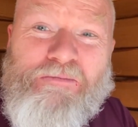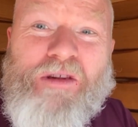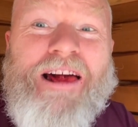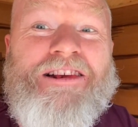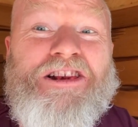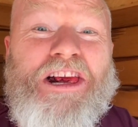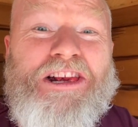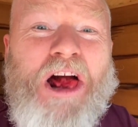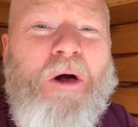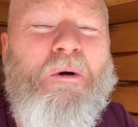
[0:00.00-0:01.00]
that is a
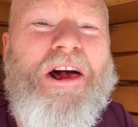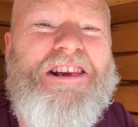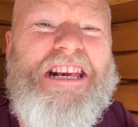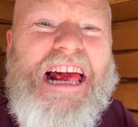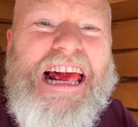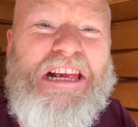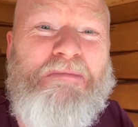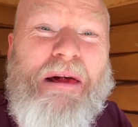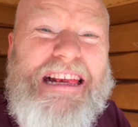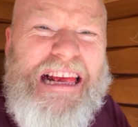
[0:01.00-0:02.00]
lot worse than I
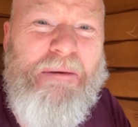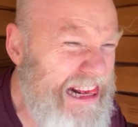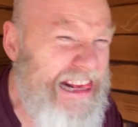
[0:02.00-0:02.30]
expected.